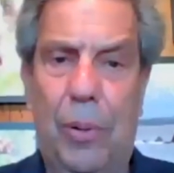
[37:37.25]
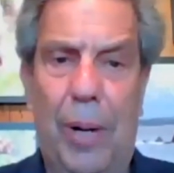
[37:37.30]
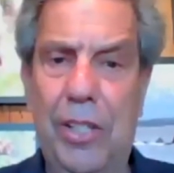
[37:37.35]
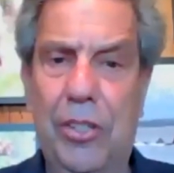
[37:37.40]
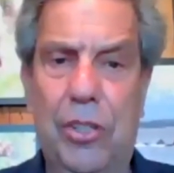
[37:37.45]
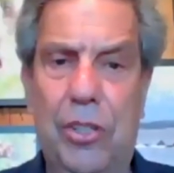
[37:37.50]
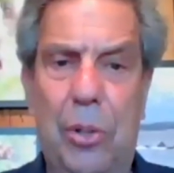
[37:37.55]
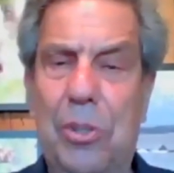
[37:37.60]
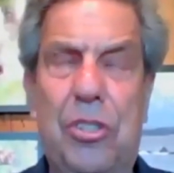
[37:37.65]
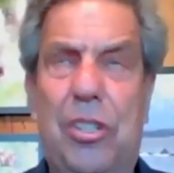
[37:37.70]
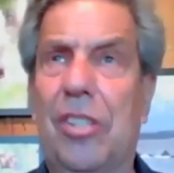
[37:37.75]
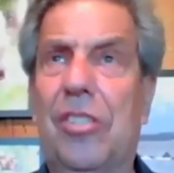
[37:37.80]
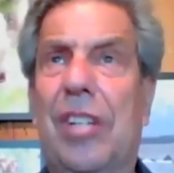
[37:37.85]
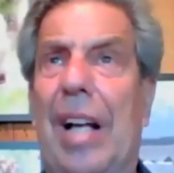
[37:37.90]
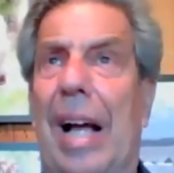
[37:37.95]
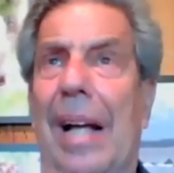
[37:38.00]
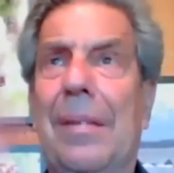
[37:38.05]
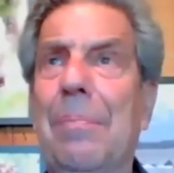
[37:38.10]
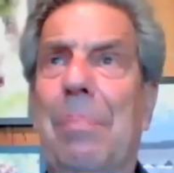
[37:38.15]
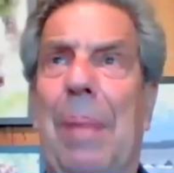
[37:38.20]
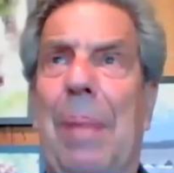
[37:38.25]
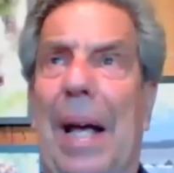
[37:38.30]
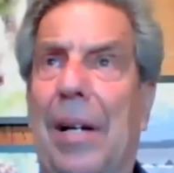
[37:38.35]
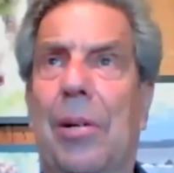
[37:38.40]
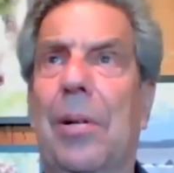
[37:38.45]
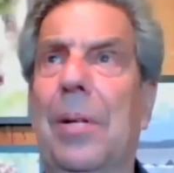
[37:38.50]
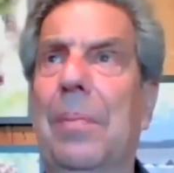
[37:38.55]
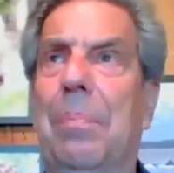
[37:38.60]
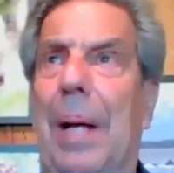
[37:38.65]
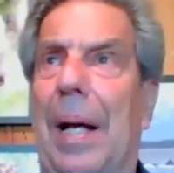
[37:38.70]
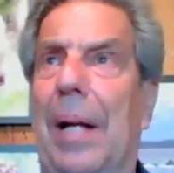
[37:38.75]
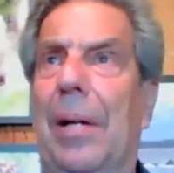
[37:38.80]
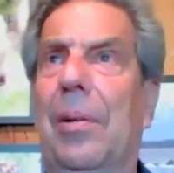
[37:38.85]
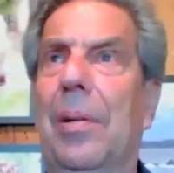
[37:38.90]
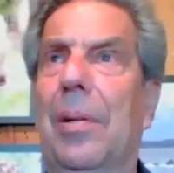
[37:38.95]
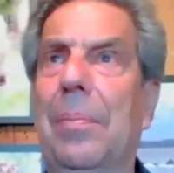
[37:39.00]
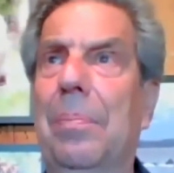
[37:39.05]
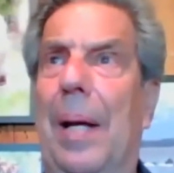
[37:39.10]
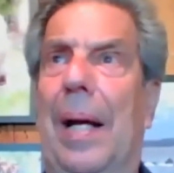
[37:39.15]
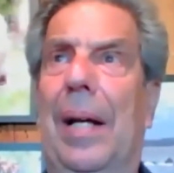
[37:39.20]
was always great too. It's just gotten better and
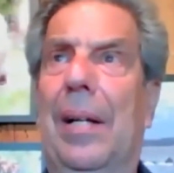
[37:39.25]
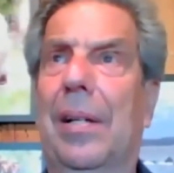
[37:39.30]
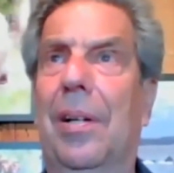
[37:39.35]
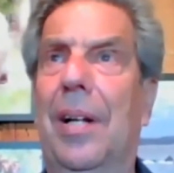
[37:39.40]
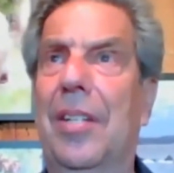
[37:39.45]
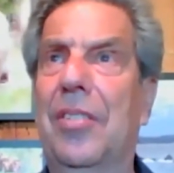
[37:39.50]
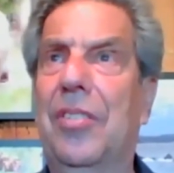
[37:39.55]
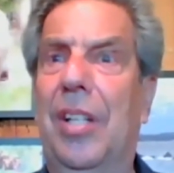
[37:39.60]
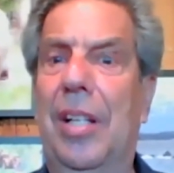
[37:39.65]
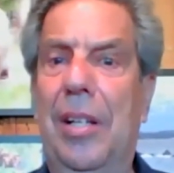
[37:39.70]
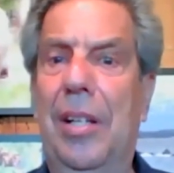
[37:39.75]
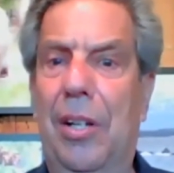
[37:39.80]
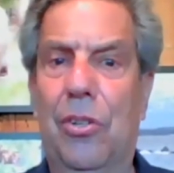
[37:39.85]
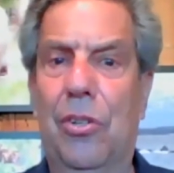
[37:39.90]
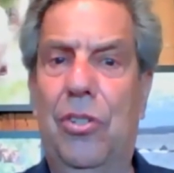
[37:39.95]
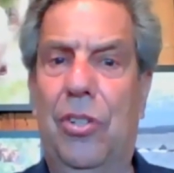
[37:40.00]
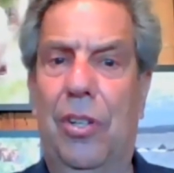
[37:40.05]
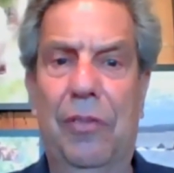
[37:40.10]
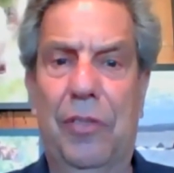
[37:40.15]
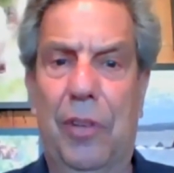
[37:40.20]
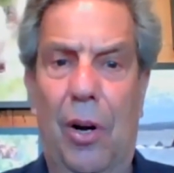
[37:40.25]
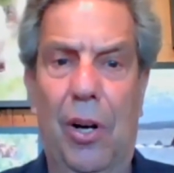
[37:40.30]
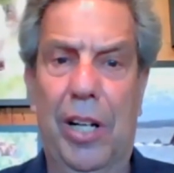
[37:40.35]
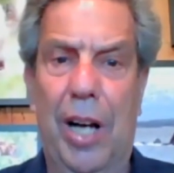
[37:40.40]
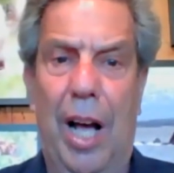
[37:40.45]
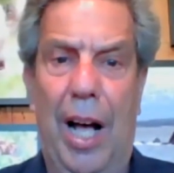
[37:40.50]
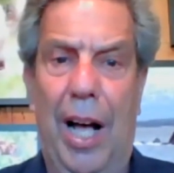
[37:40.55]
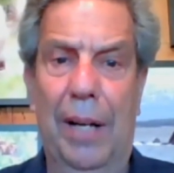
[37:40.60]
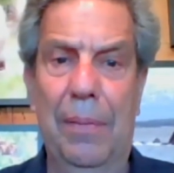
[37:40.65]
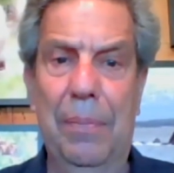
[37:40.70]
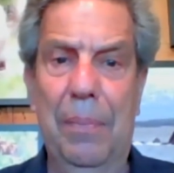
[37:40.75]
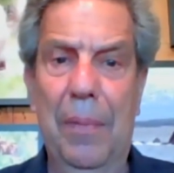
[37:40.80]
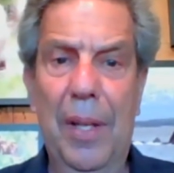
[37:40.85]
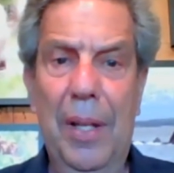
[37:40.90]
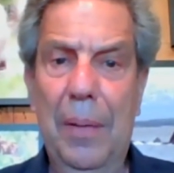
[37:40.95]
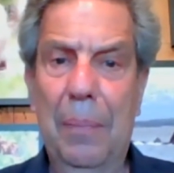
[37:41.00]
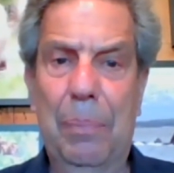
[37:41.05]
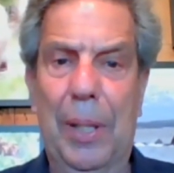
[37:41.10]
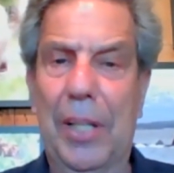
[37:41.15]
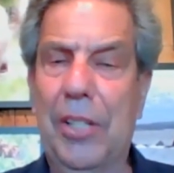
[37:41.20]
better and better as the years have gone on.